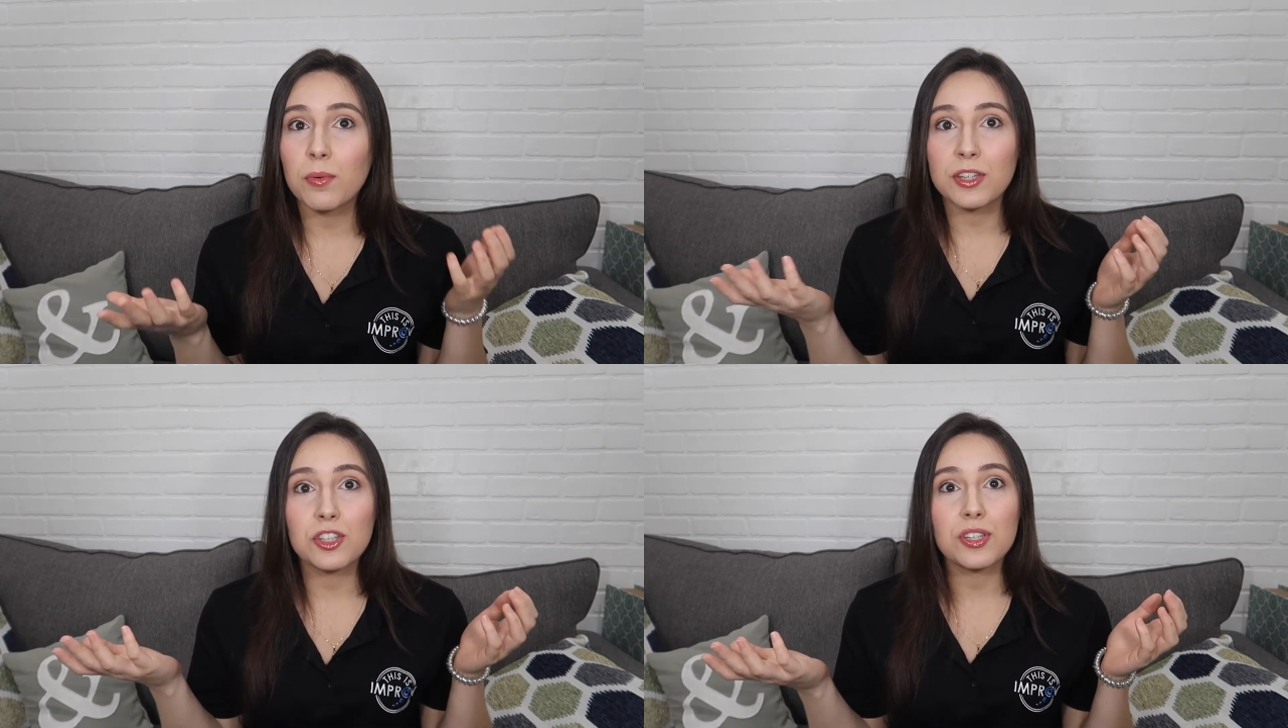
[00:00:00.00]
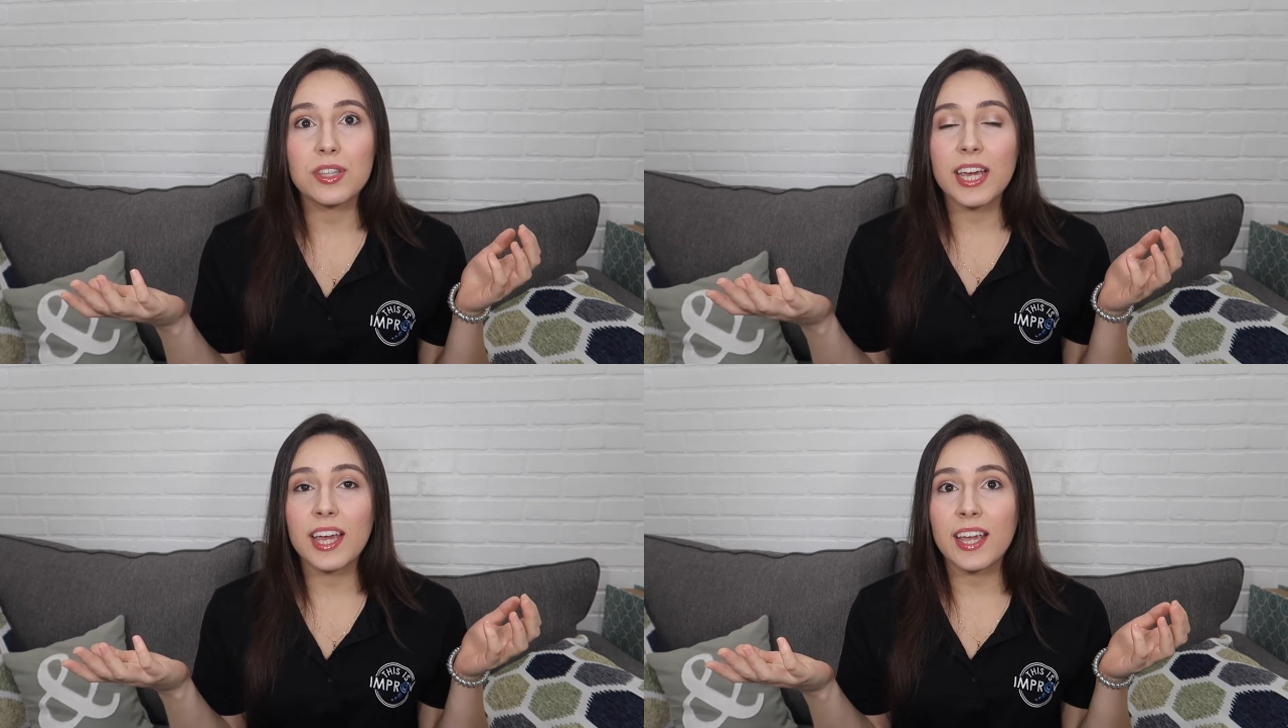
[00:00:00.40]
which
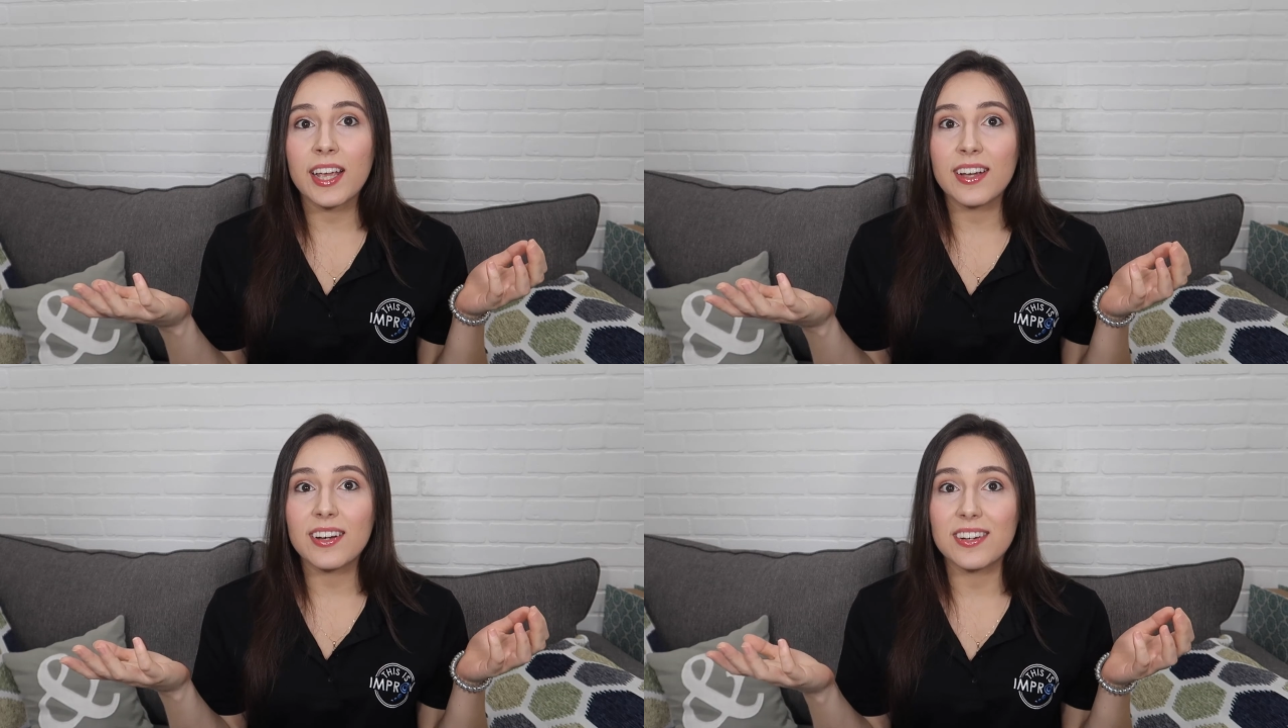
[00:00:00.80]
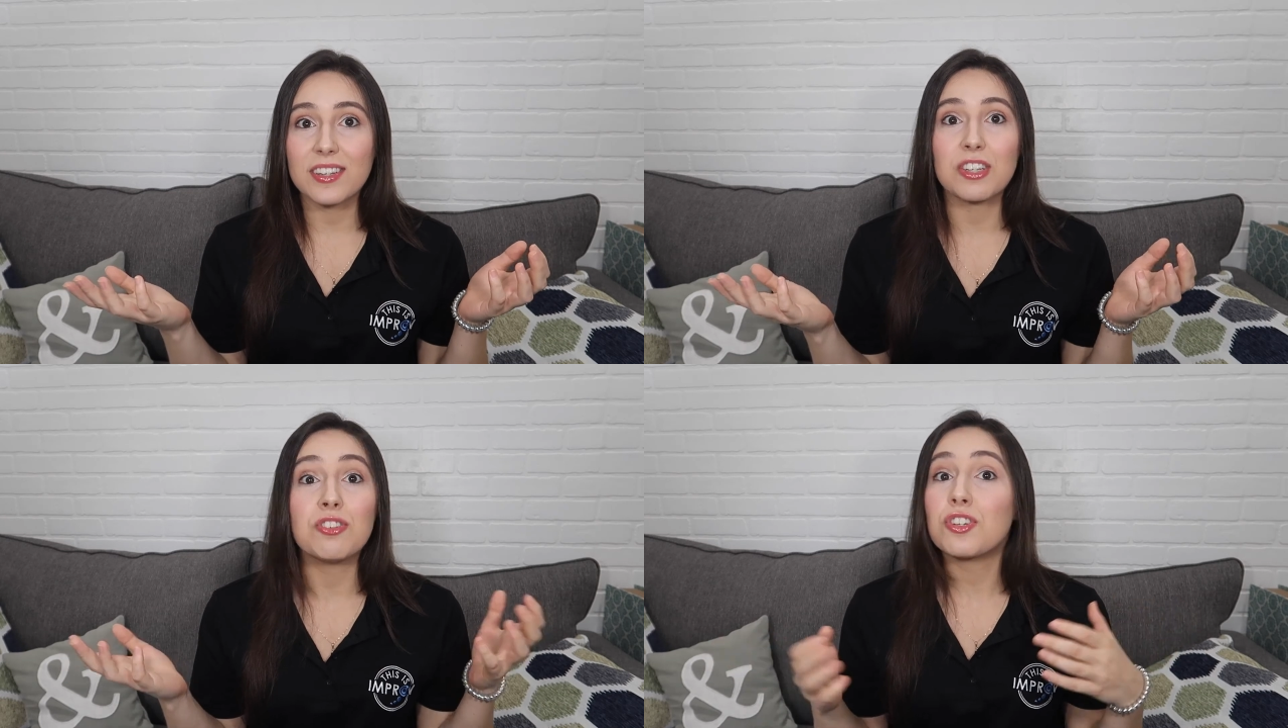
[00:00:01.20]
they
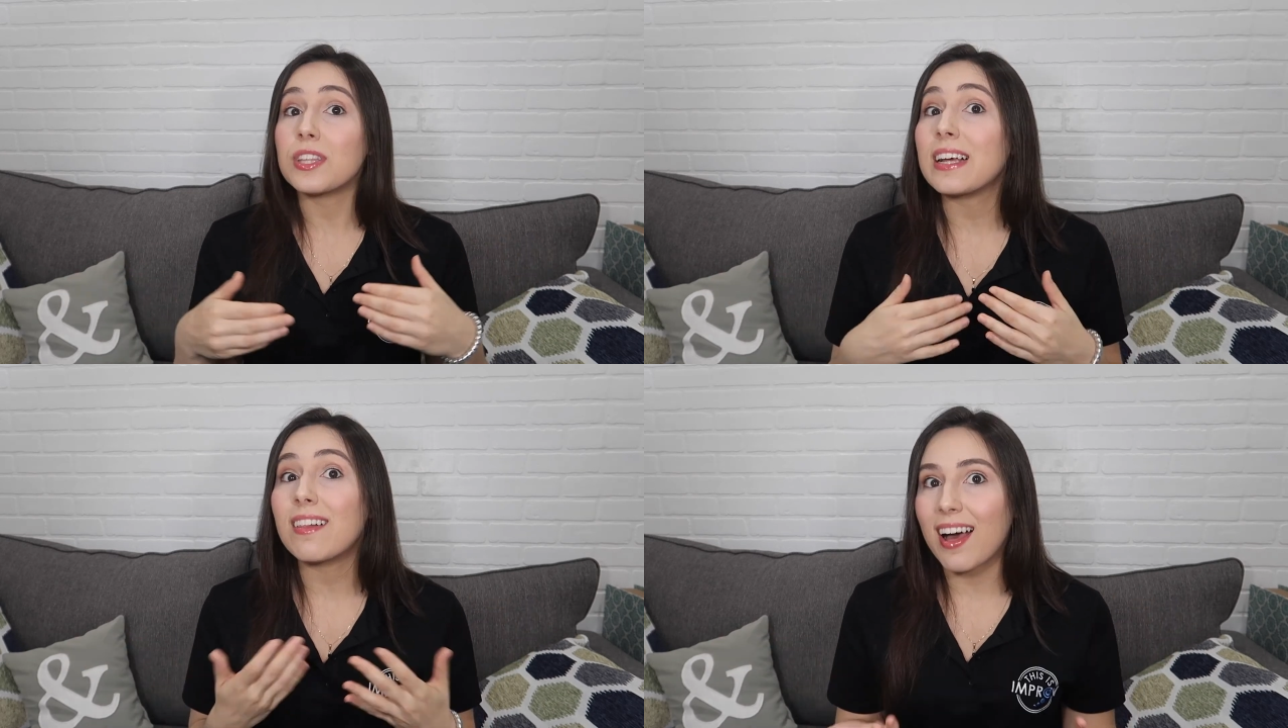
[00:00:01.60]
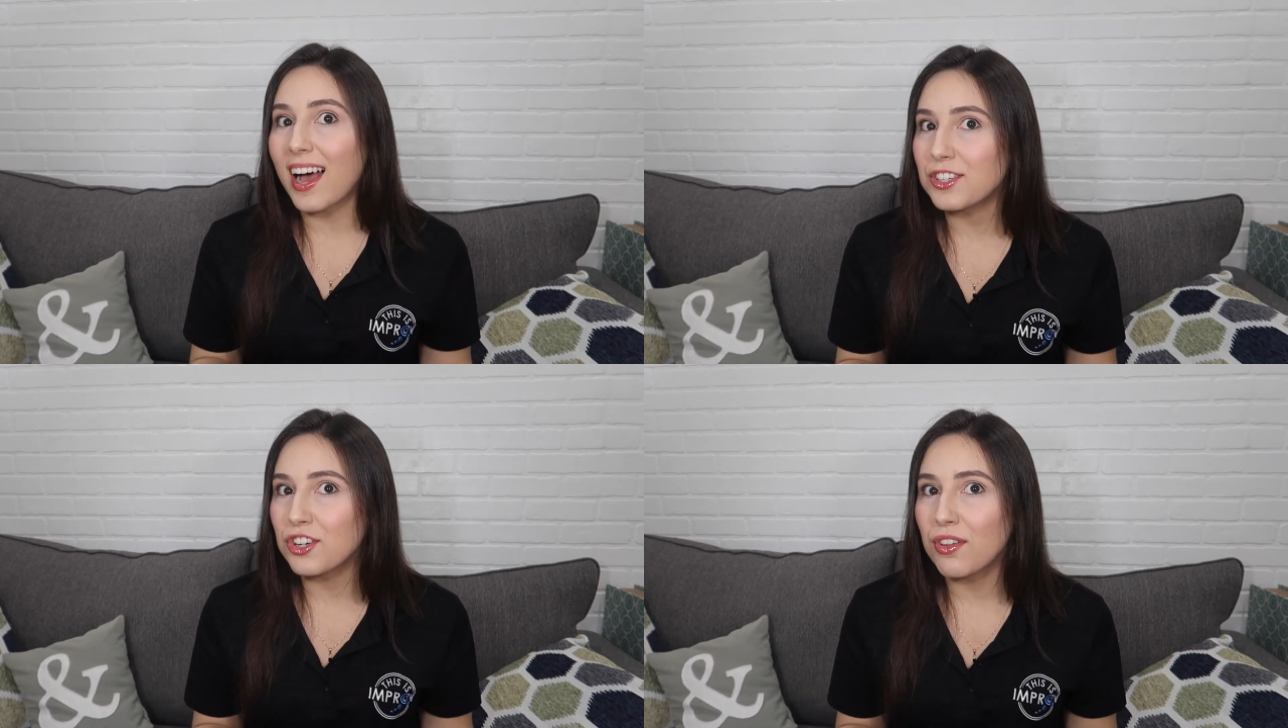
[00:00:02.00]
usually
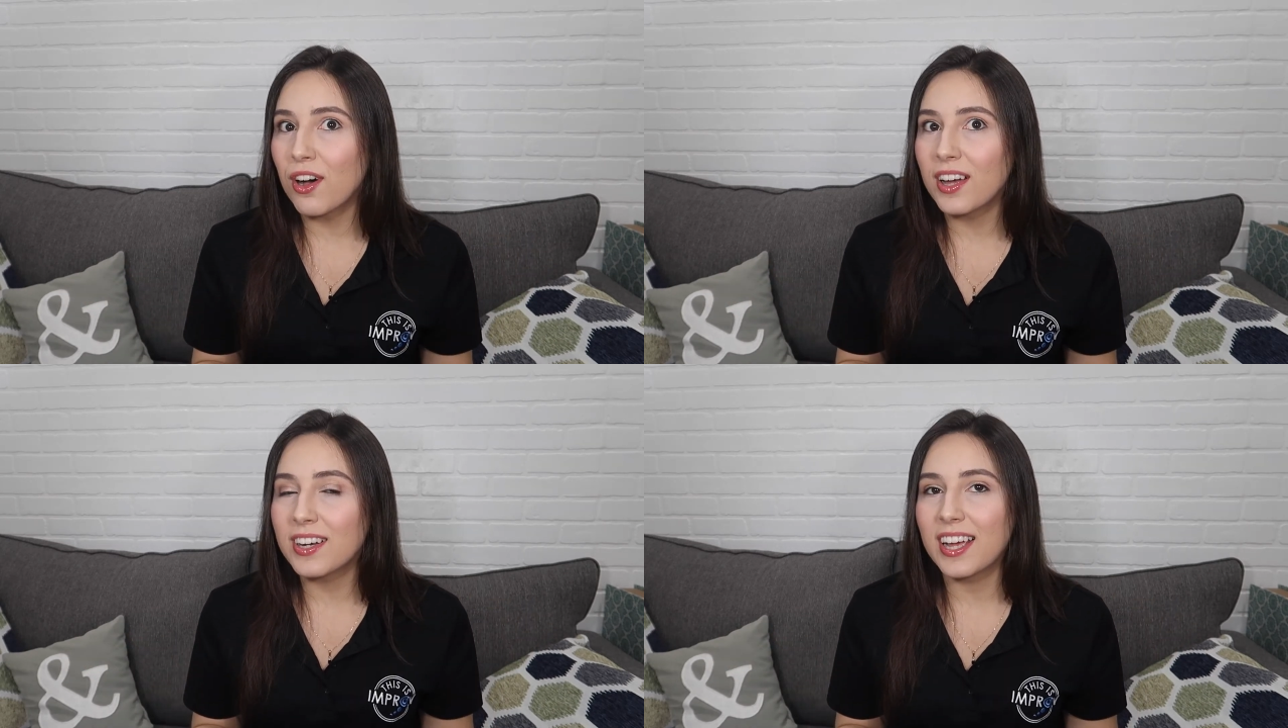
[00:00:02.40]
clash a lot